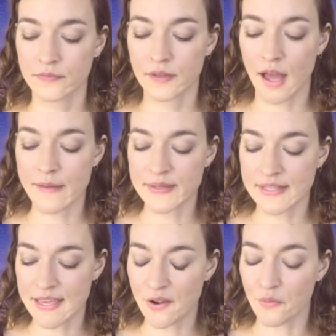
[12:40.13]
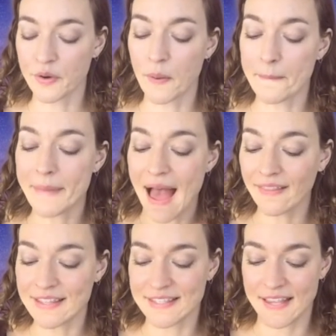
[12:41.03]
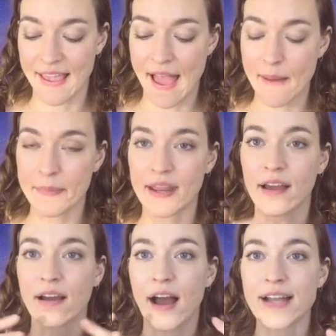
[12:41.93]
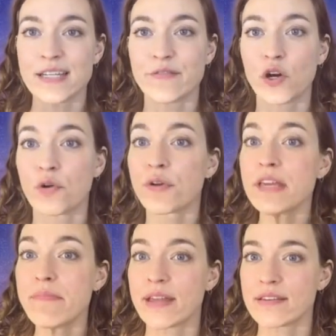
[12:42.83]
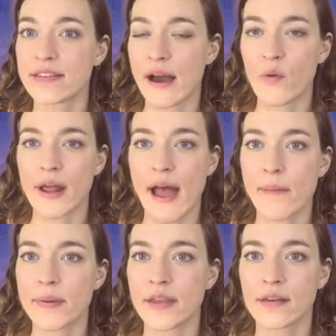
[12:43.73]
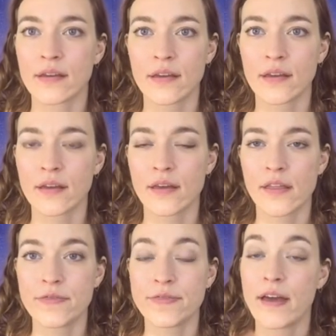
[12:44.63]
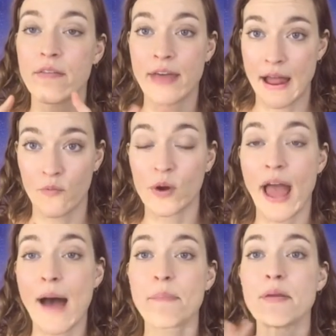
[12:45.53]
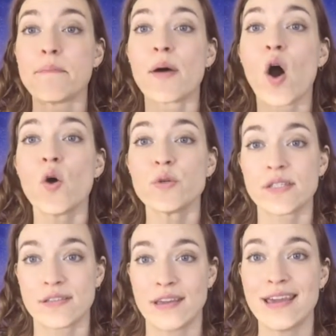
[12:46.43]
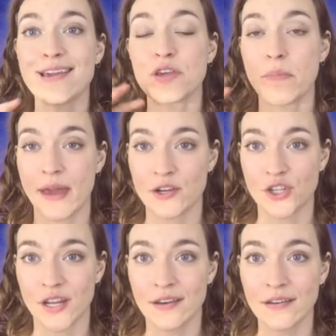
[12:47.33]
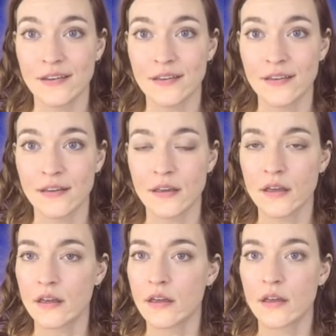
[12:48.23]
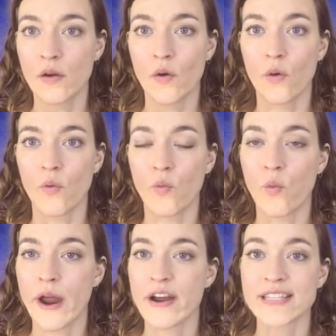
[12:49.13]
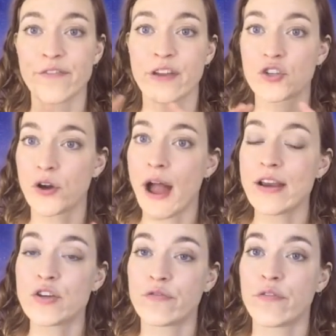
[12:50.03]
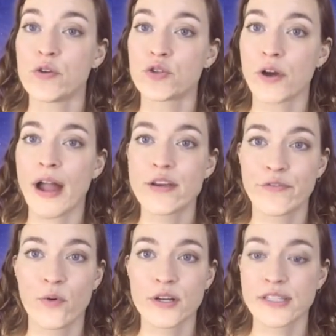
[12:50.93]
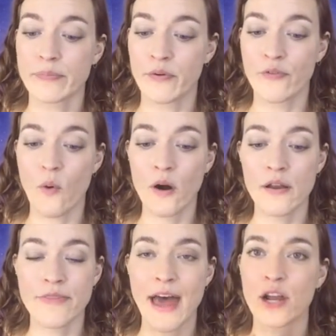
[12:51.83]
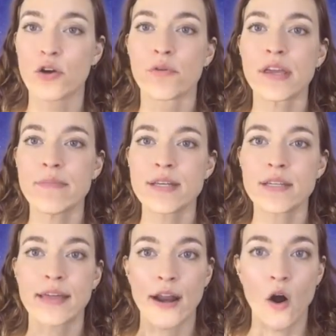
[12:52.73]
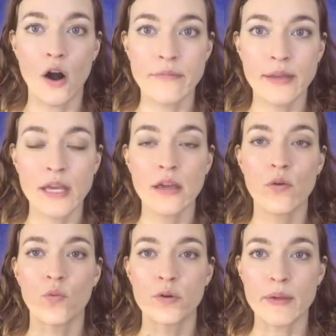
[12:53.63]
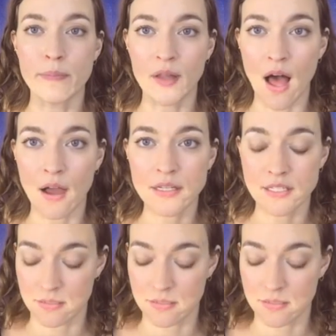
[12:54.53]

I'm seeing a real balancing happening, a kind of agreement that would happen, that would happen post-incubation. Whereas if you tried to force it before, that agreement, that harmony would be blocked.